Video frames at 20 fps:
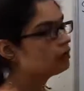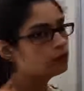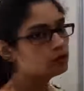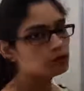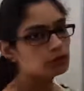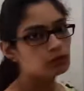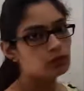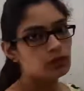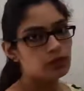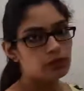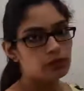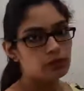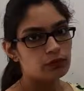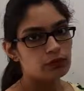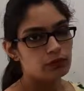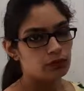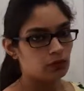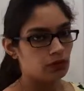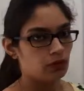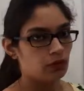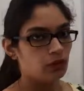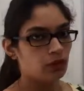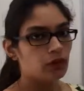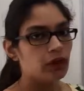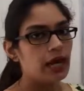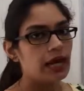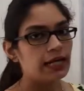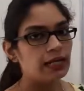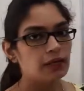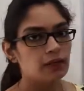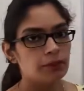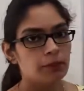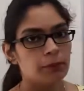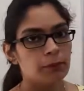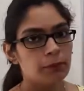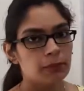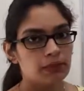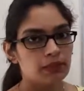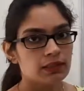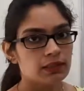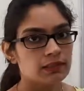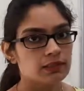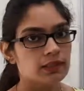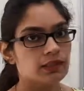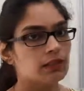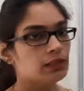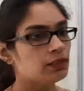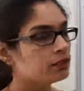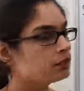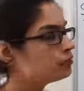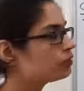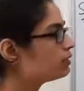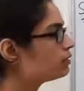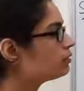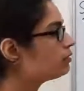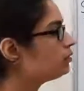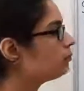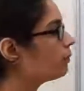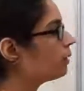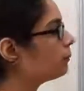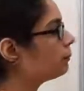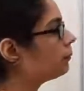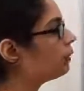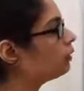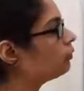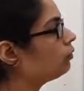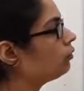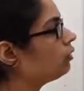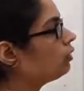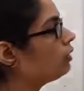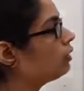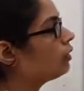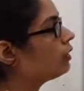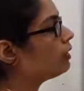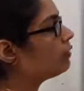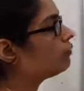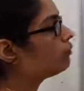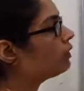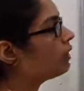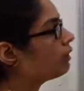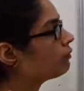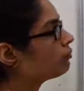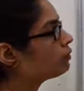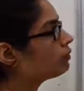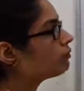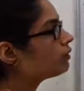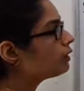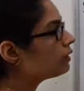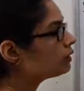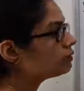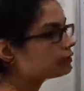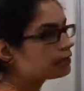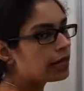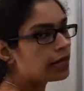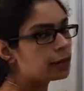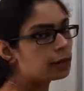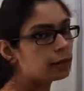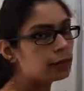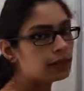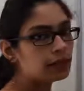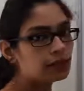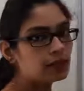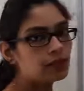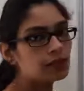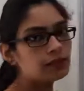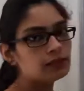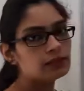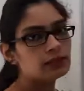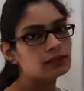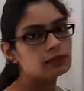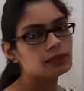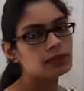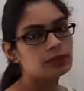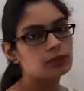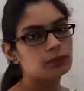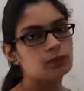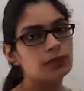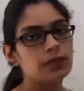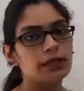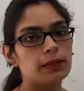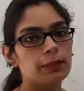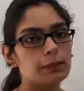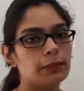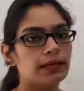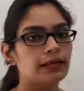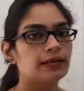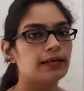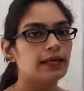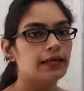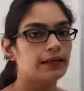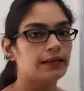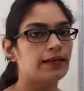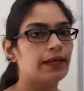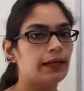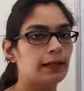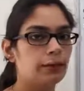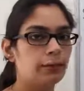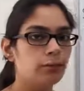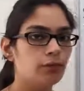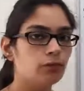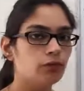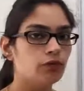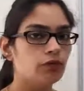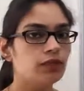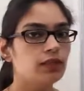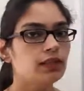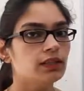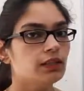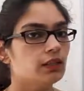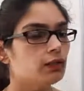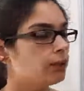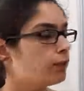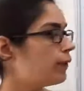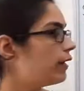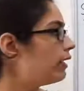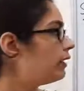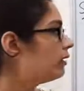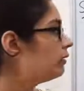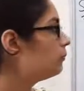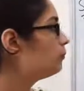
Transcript: So if you can't remember this thing, just remember, if they have given us time in years, just multiply that time with 12.